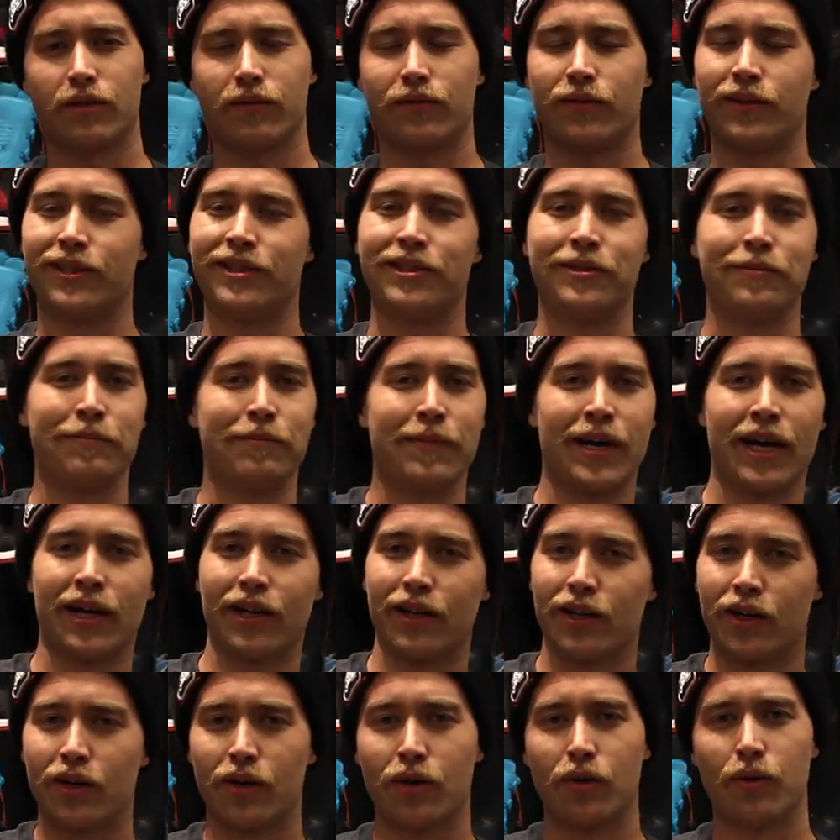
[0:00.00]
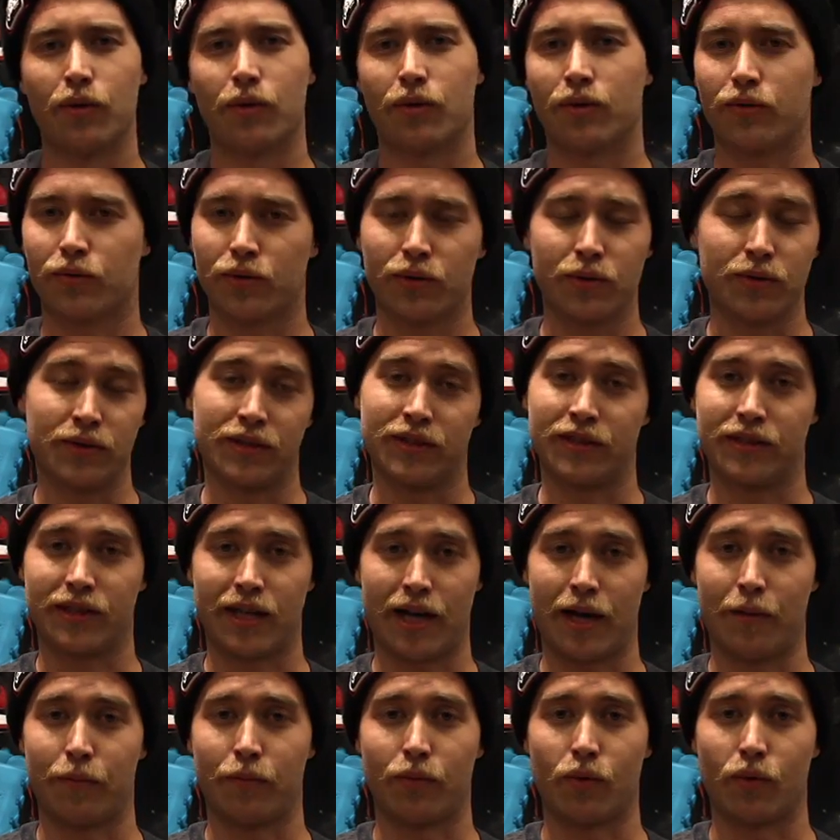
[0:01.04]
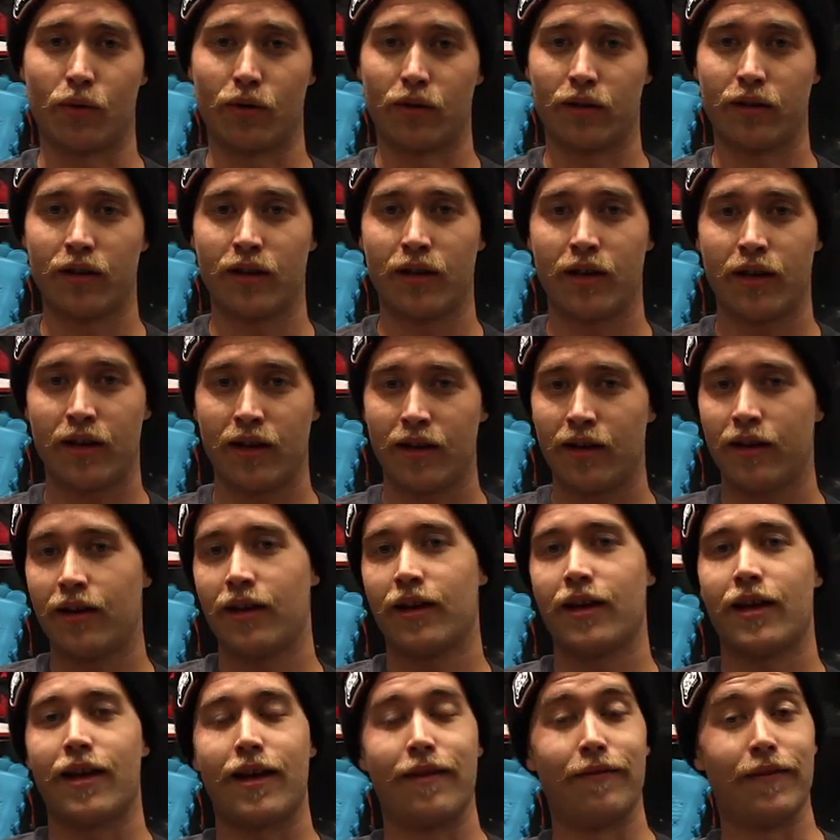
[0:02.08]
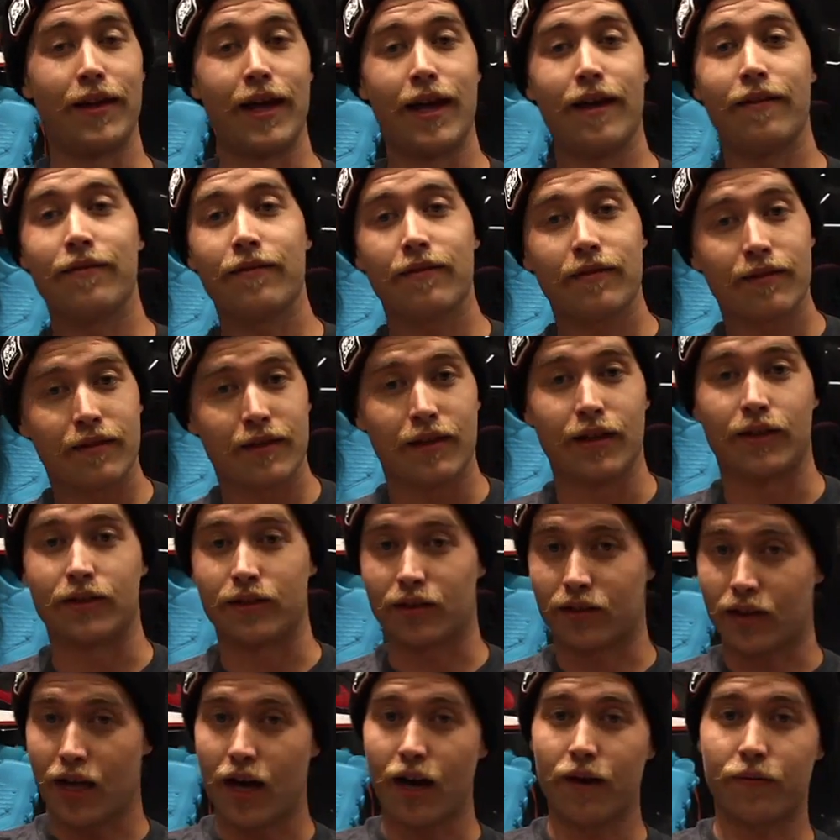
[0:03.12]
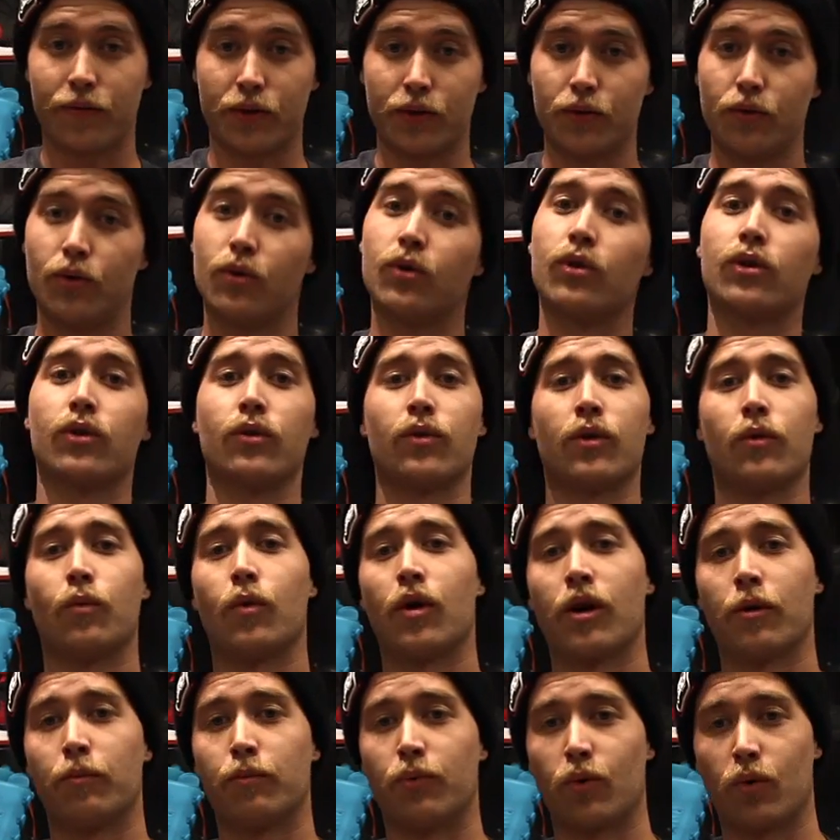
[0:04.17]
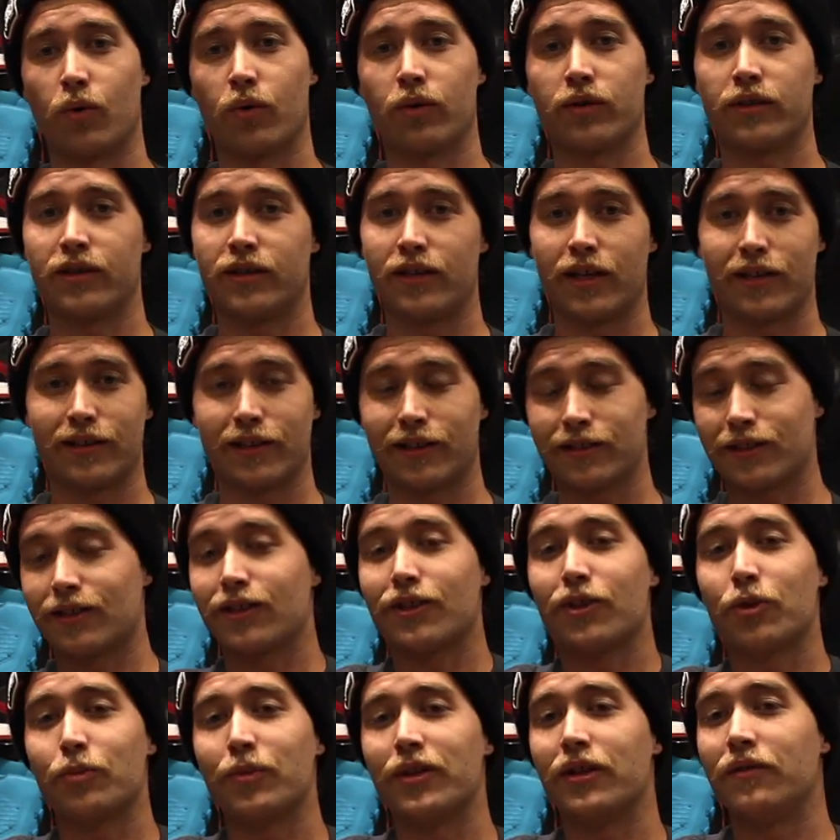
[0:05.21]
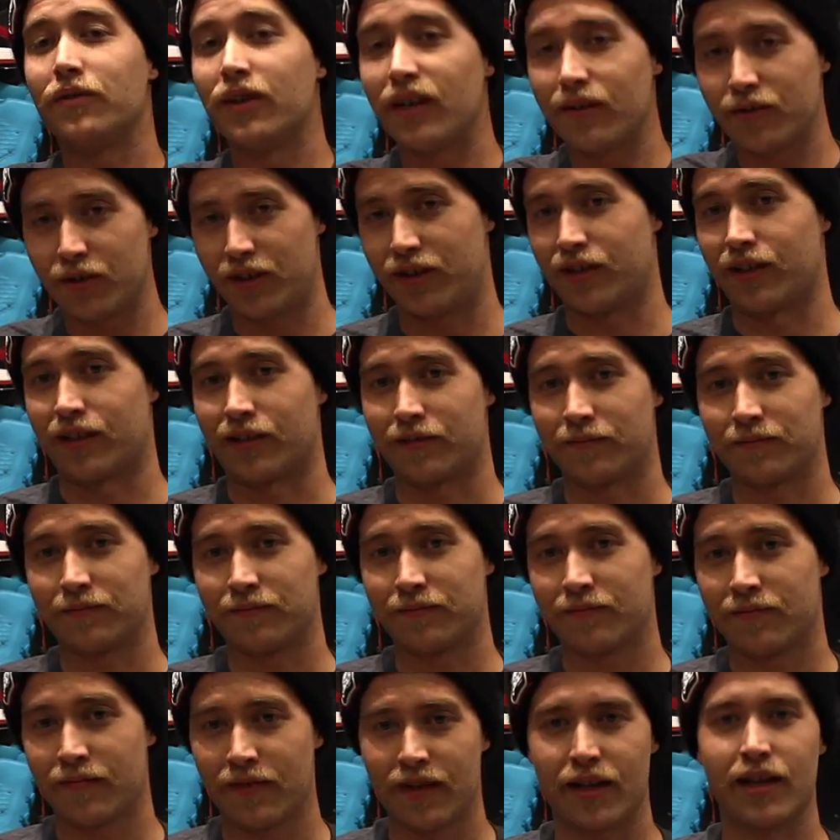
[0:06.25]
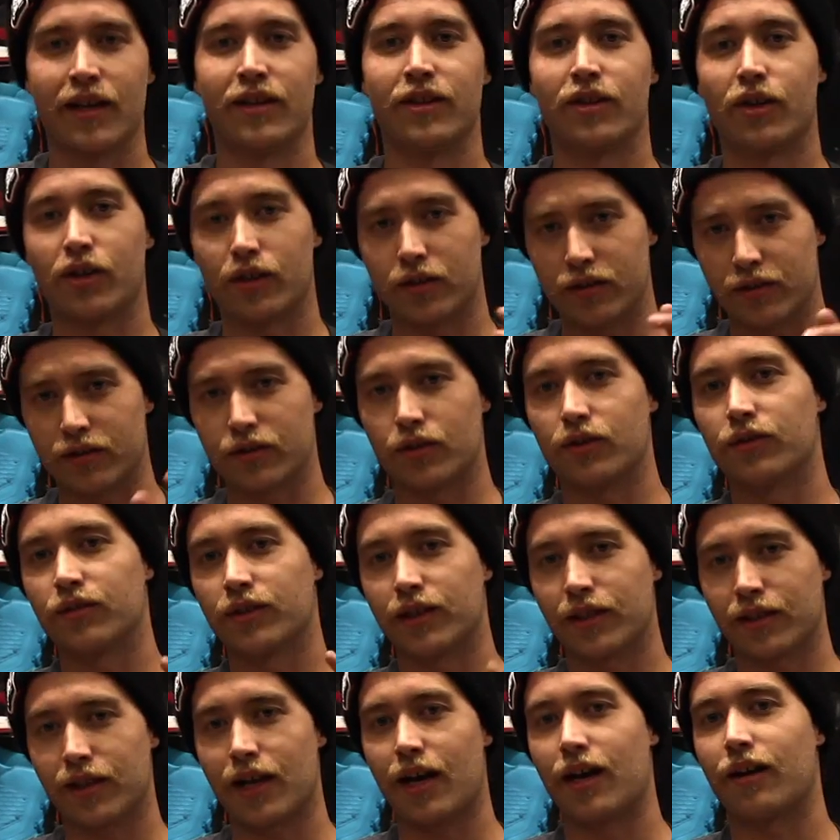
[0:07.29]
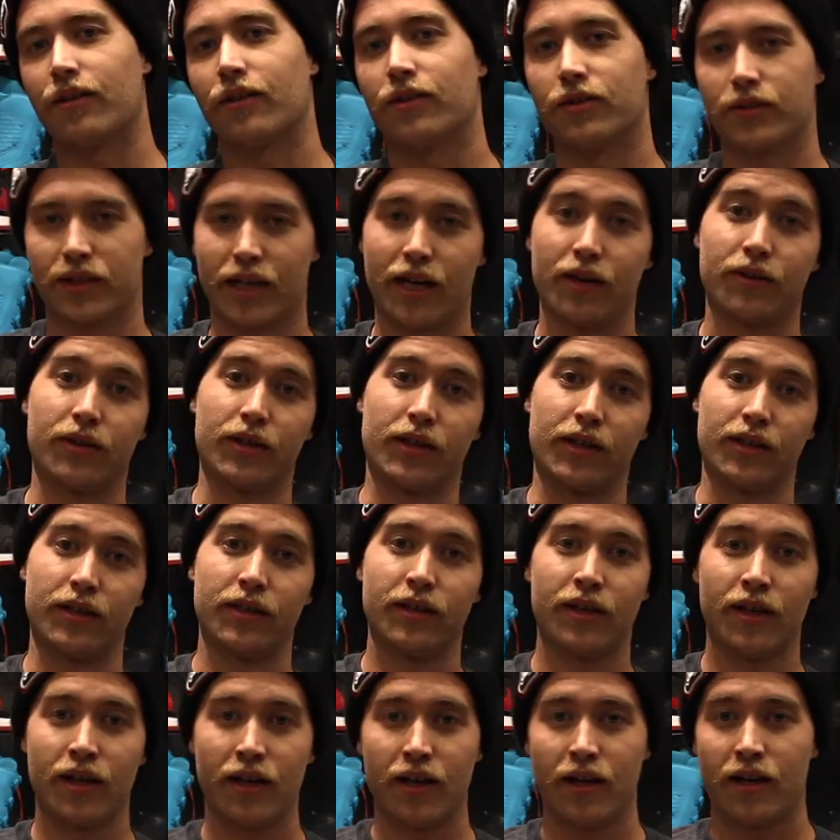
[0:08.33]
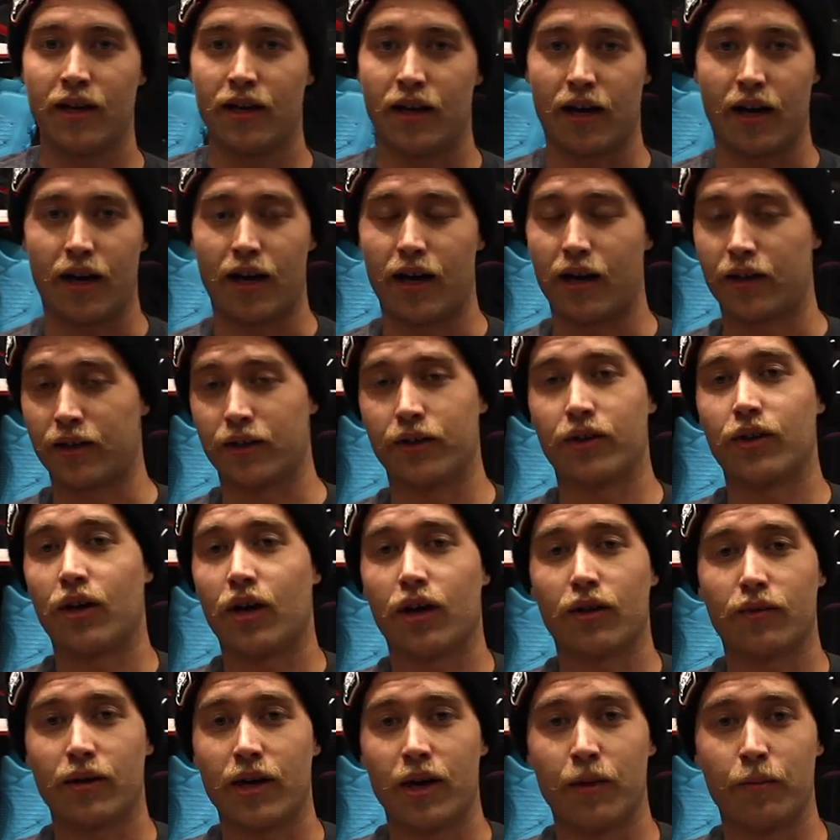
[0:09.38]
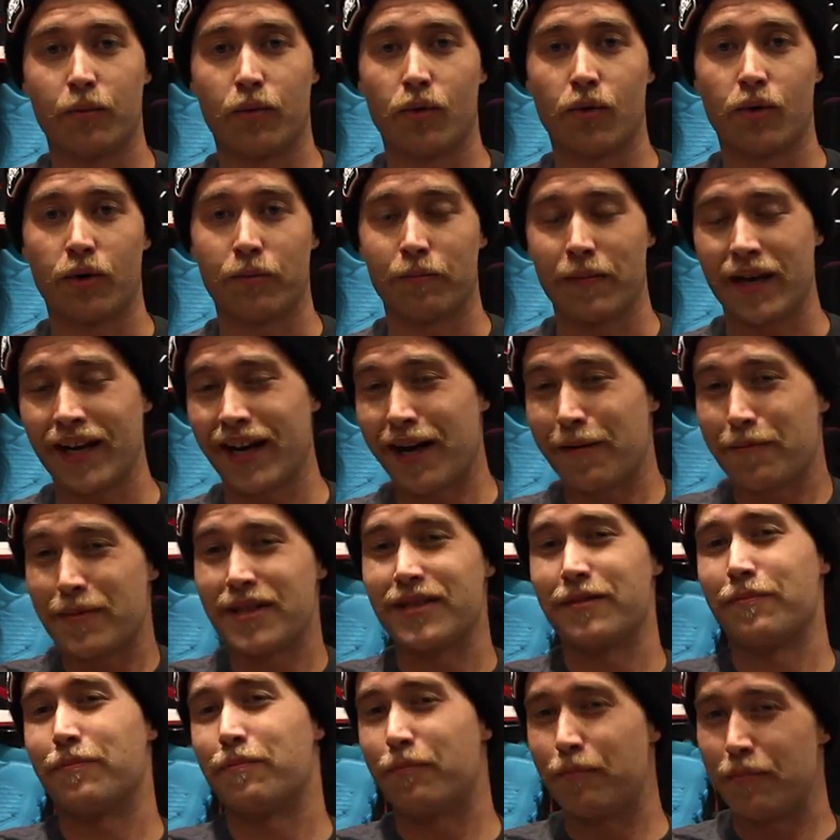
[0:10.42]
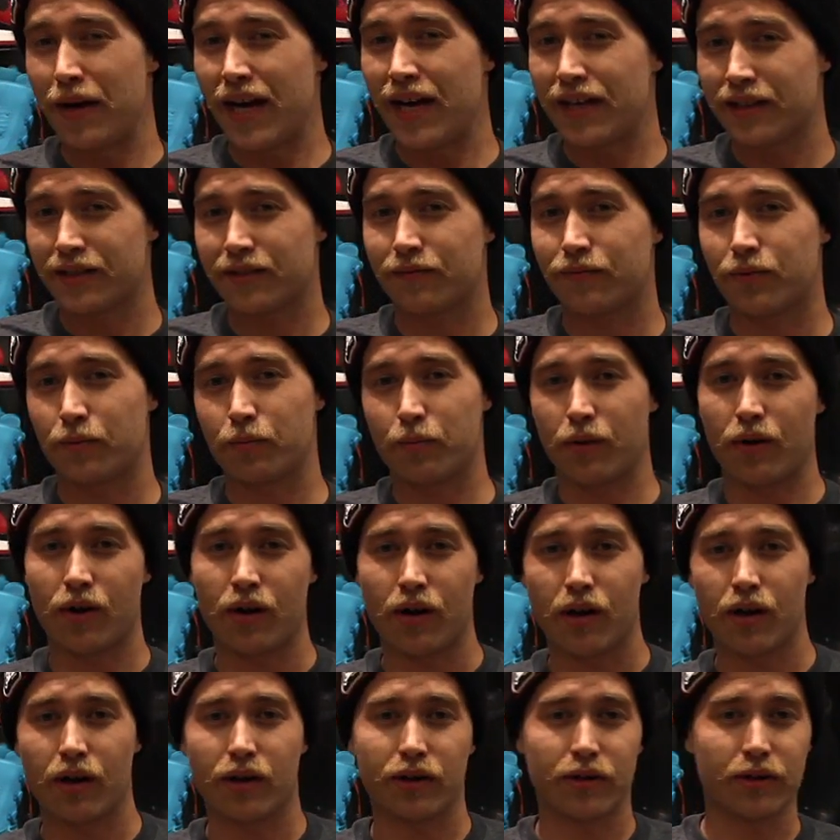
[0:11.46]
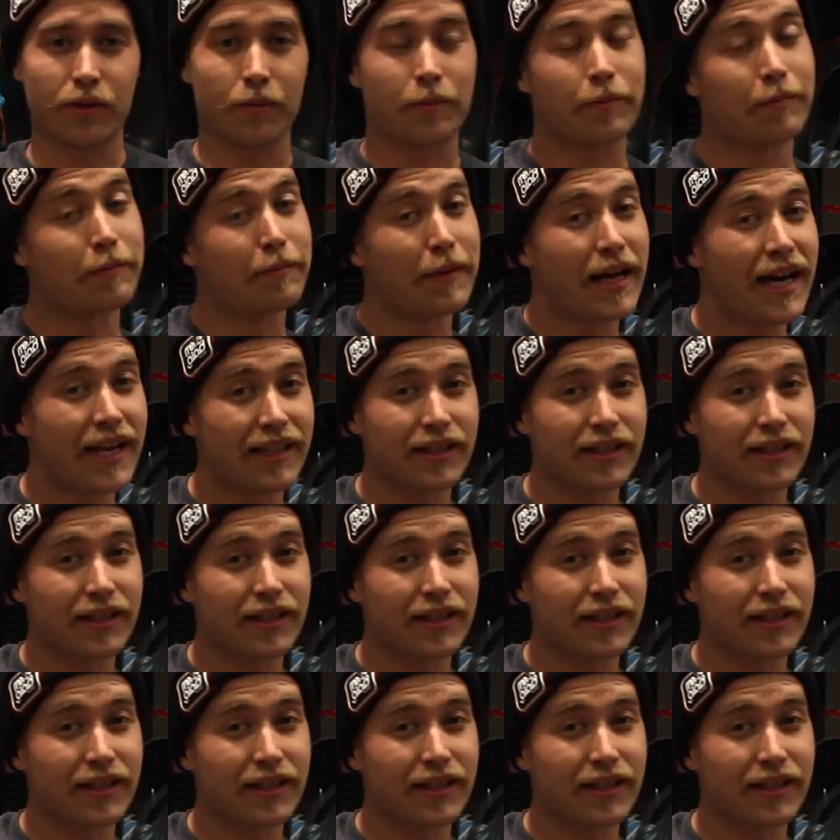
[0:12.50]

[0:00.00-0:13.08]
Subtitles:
surfy, mellow, cruising type board? And then there's a lot of you who are going to want a board that does a little bit of everything. And there are certainly a lot of those out there. A good all-around board may not be the best for park or the